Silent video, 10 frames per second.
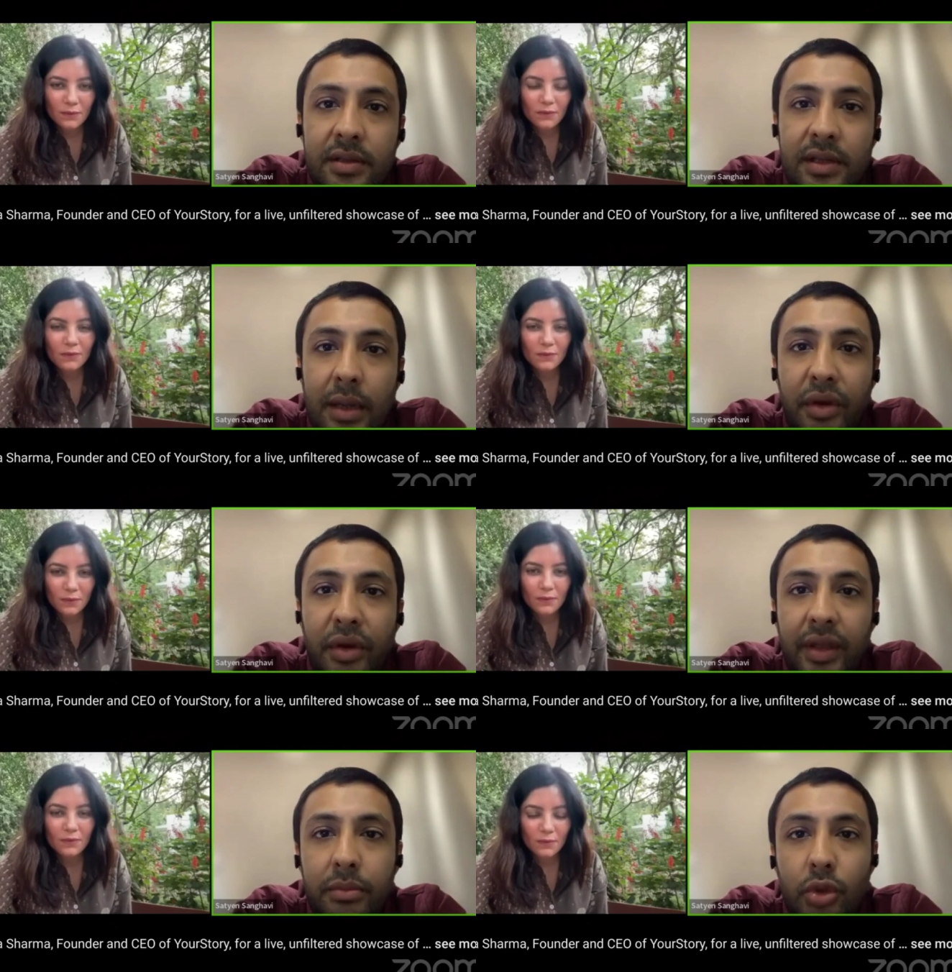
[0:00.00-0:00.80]
Speaker 1: this some
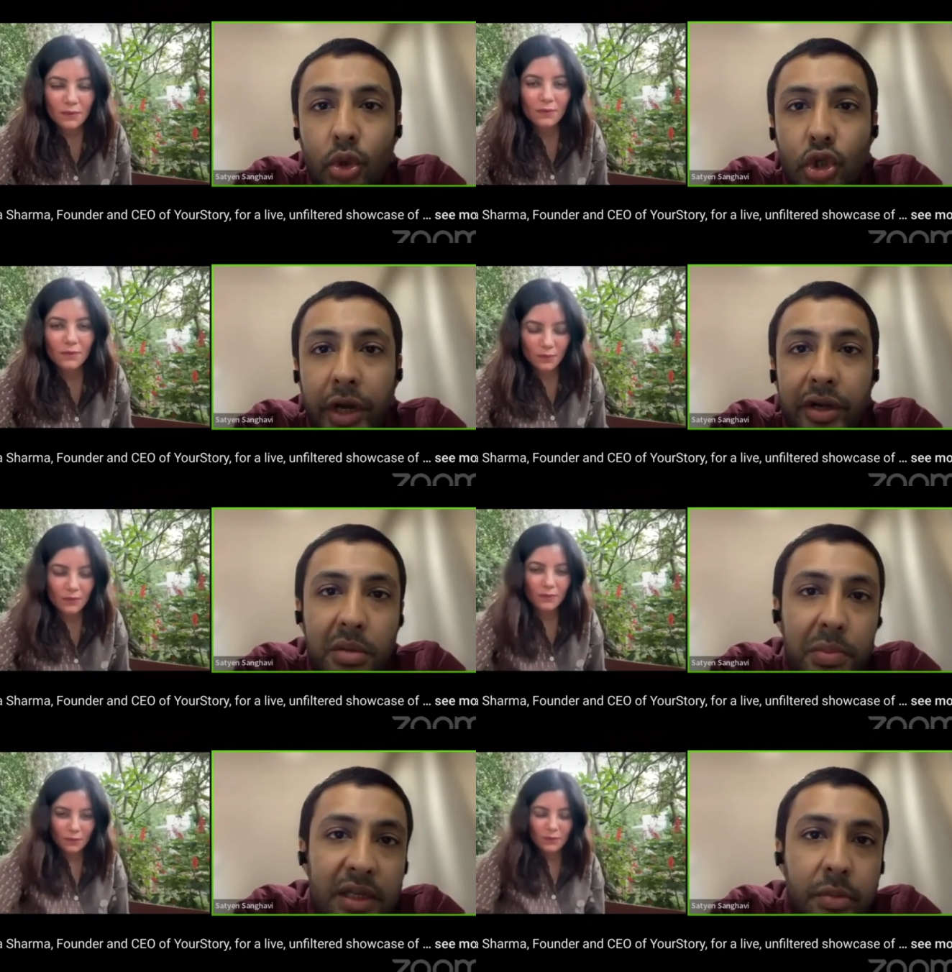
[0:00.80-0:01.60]
of them do joint
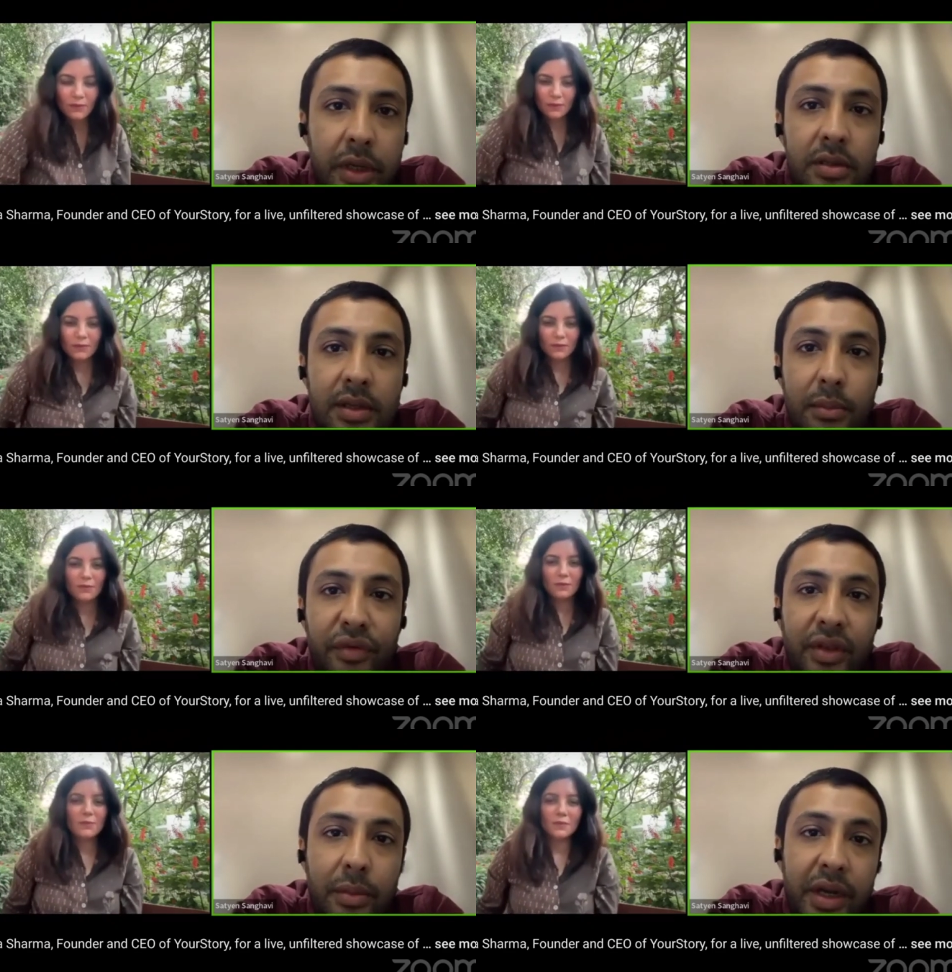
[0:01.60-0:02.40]
replacement some
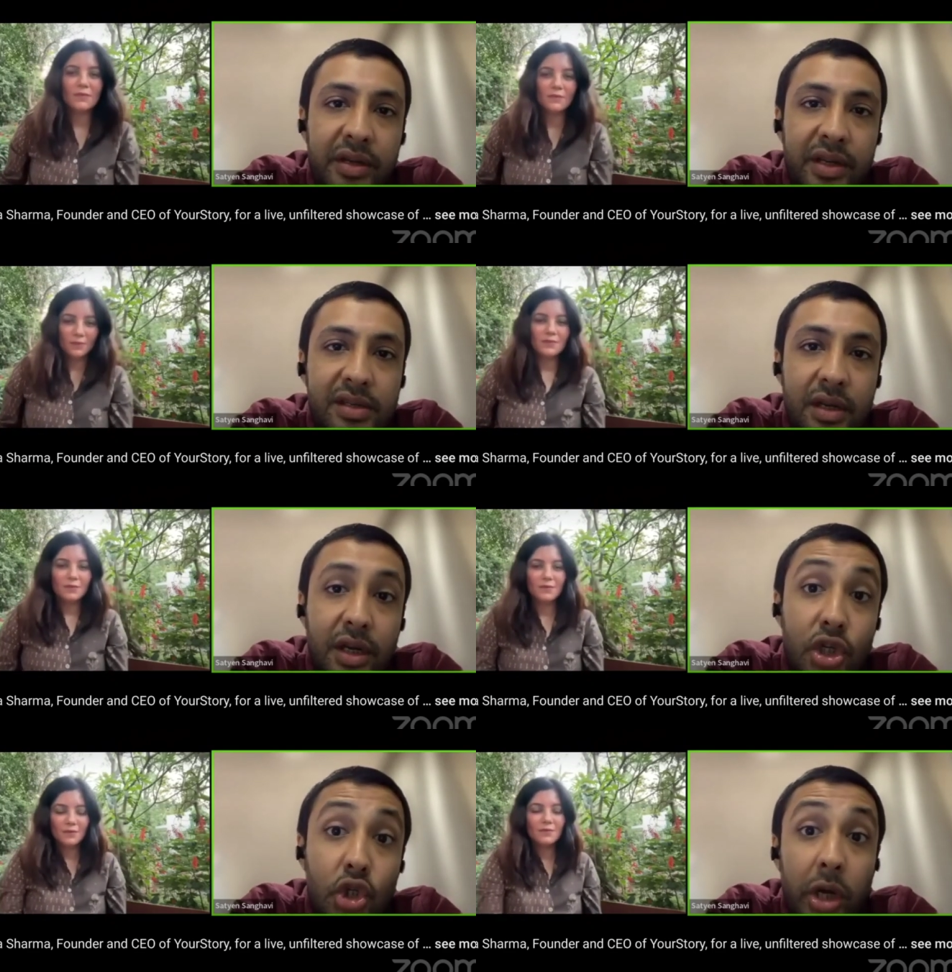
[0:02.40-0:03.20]
of them are interested
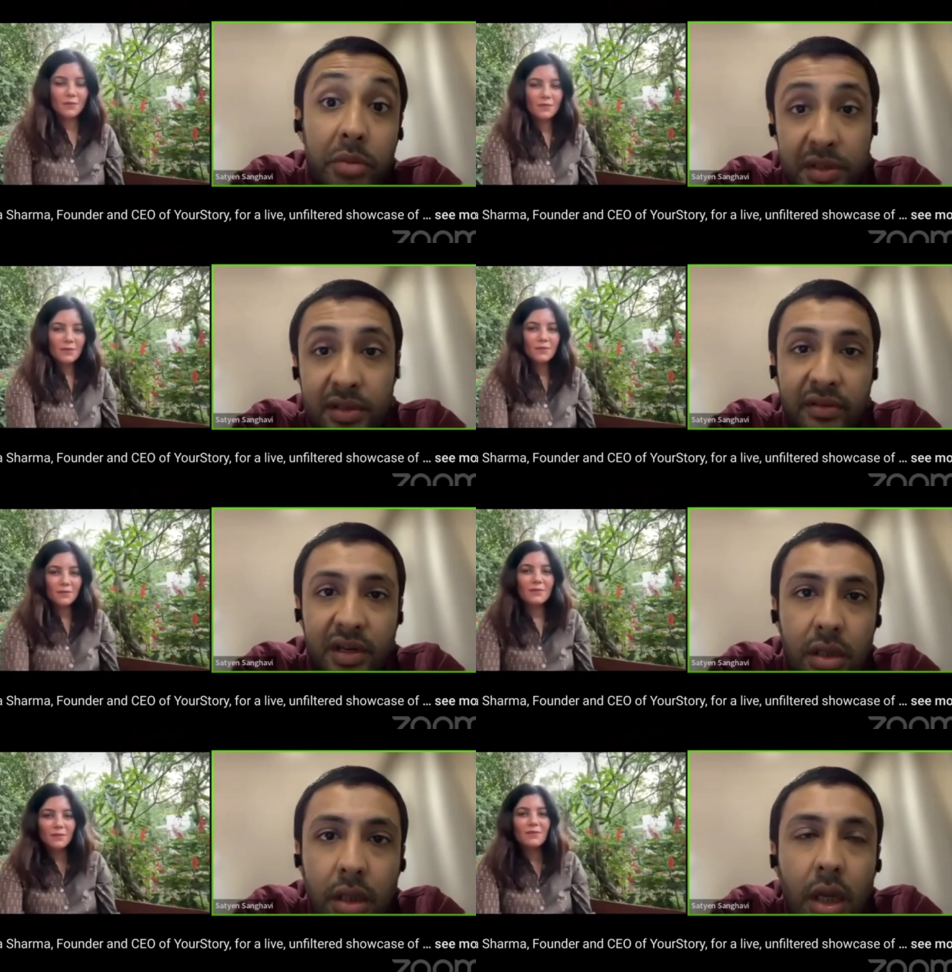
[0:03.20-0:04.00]
in joint
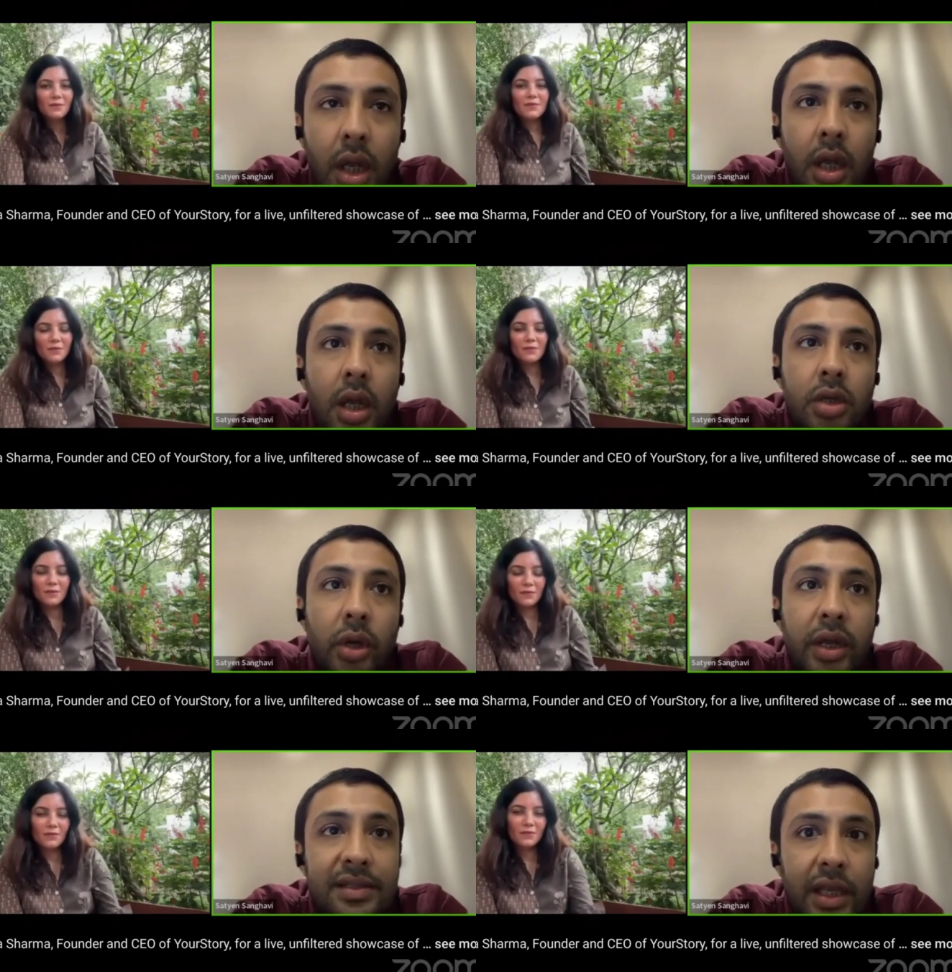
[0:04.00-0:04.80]
preservation so
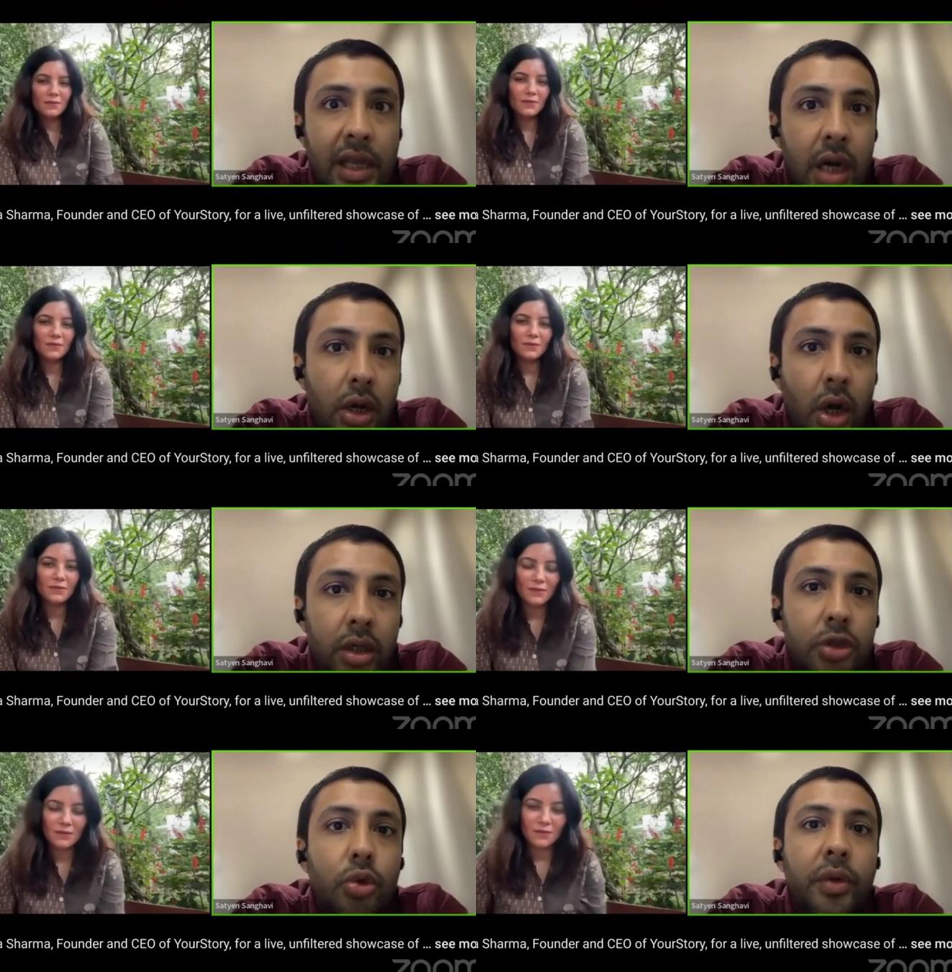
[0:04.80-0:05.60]
it's the young
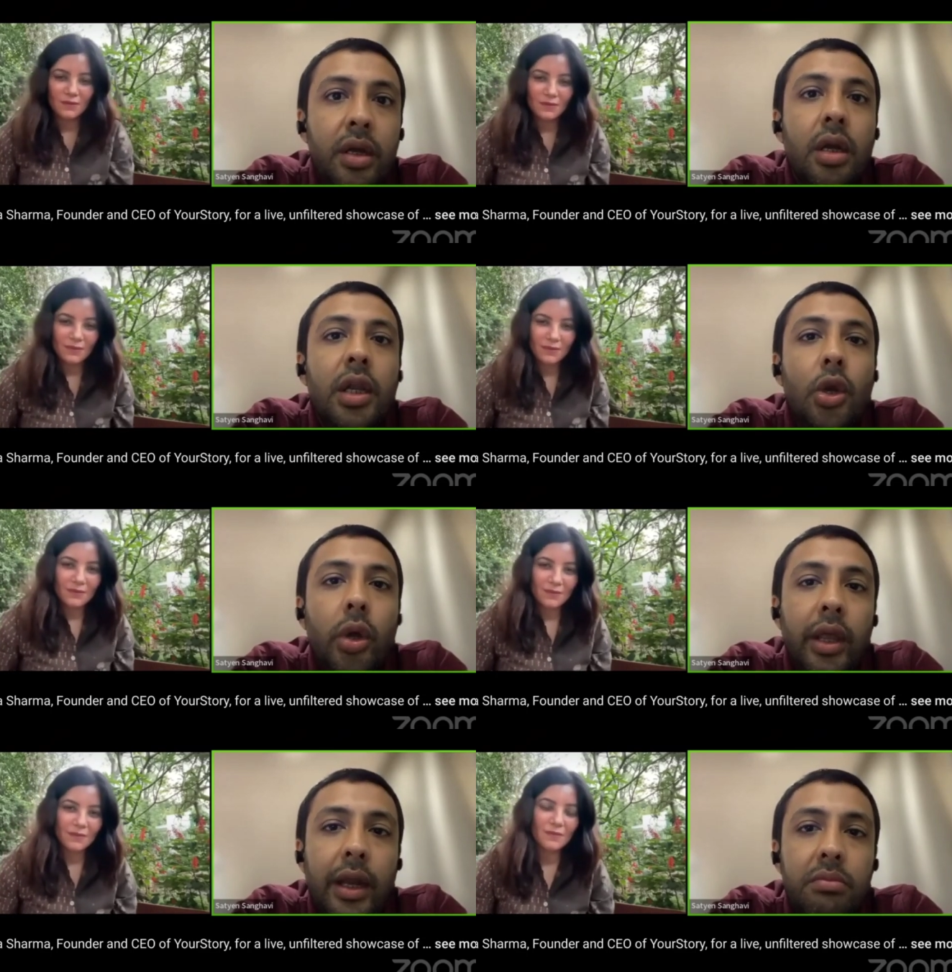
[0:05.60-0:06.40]
doctors who we are really
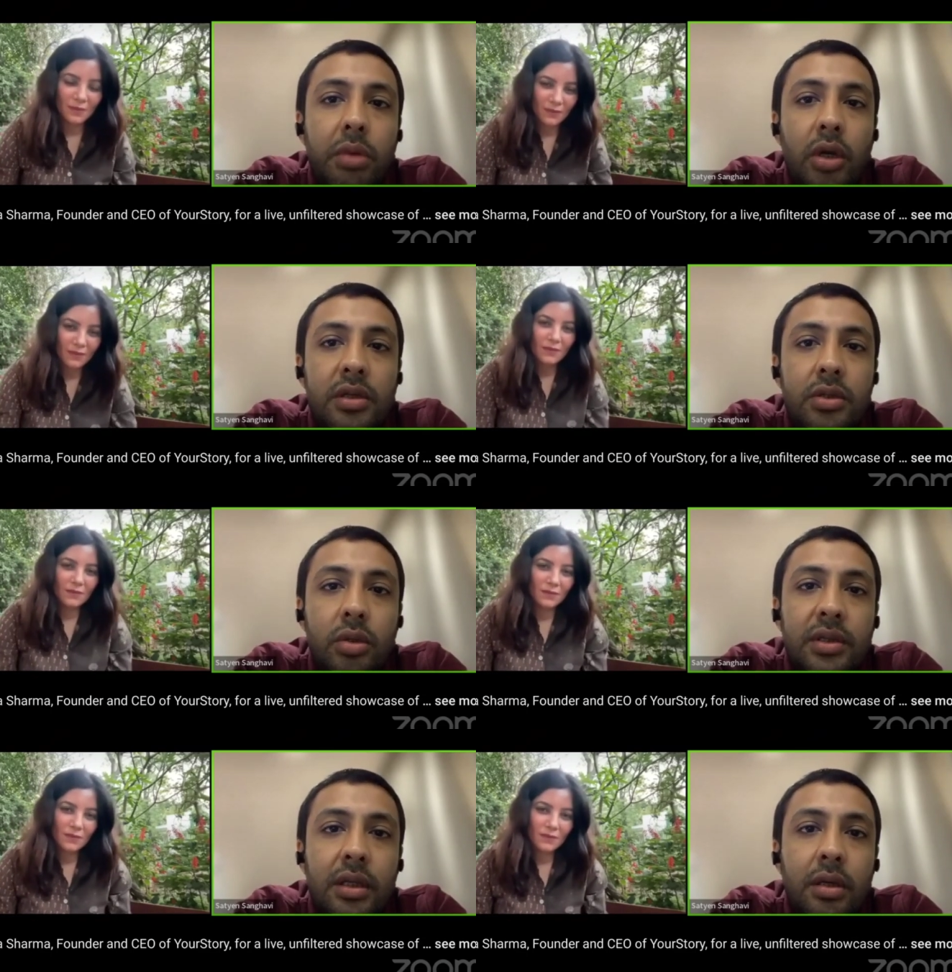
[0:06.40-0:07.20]
looking at because
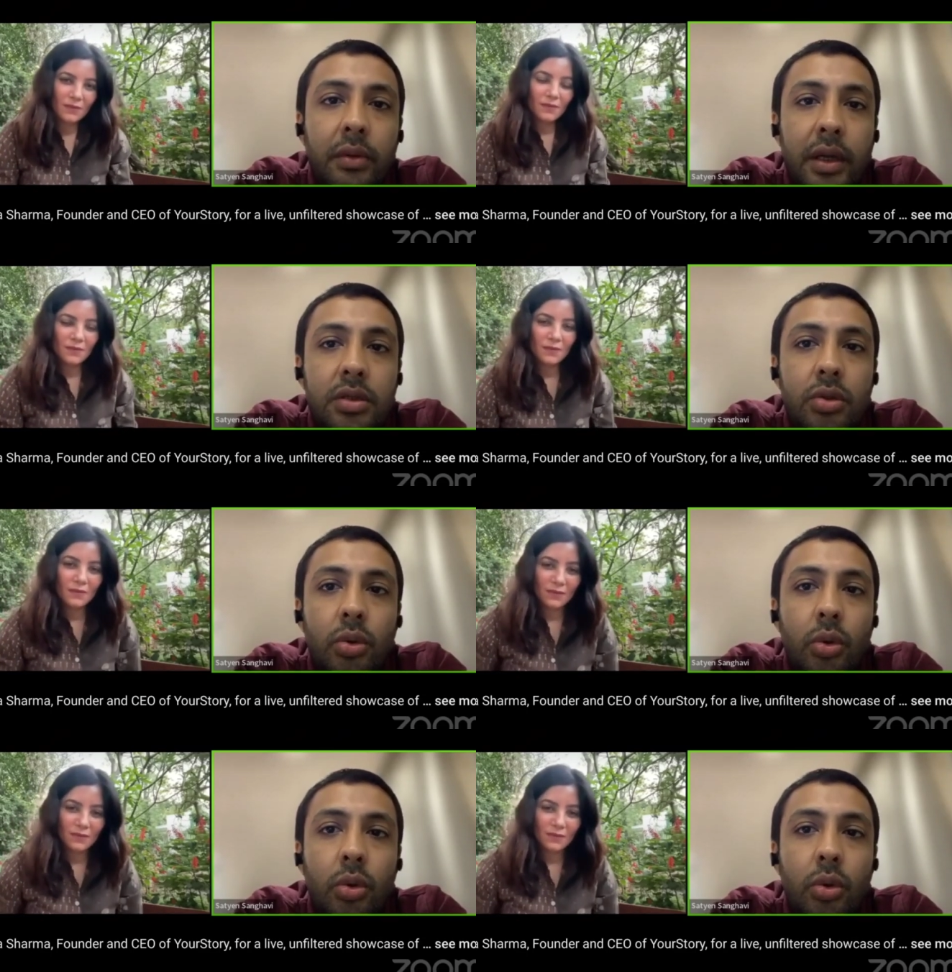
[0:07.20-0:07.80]
those are the ones